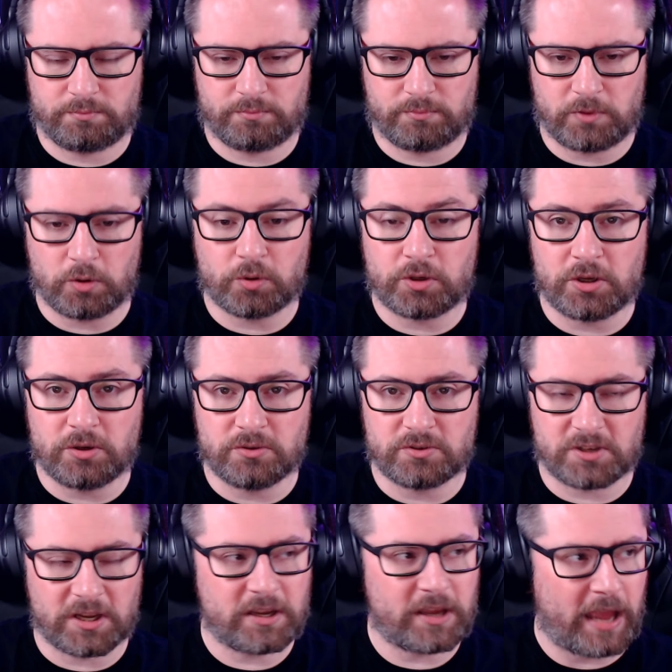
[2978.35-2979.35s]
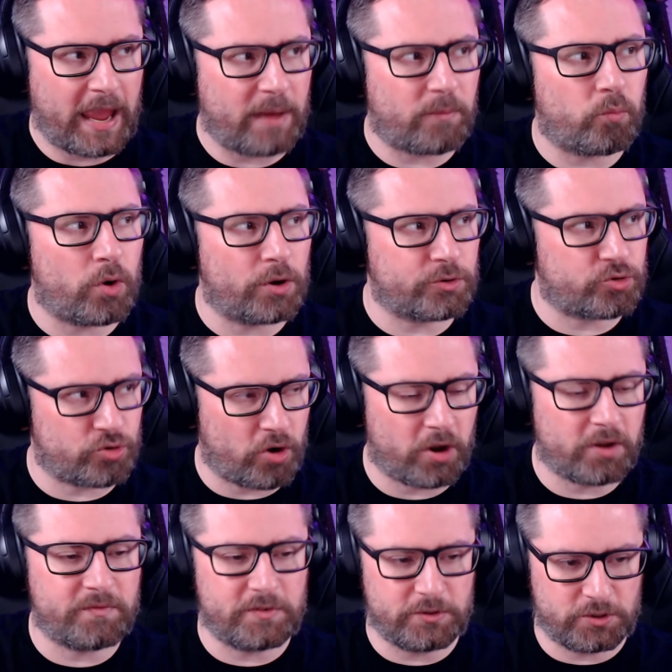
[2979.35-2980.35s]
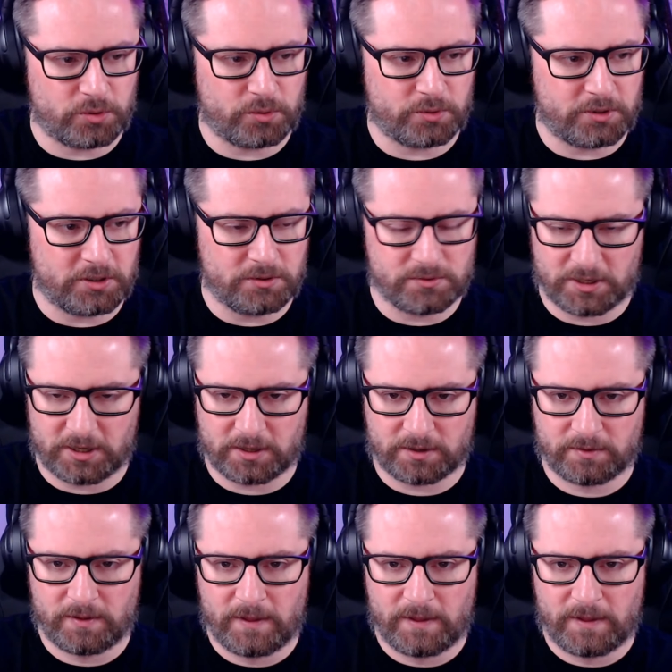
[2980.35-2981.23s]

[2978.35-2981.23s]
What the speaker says: you're using and what drivers you're using.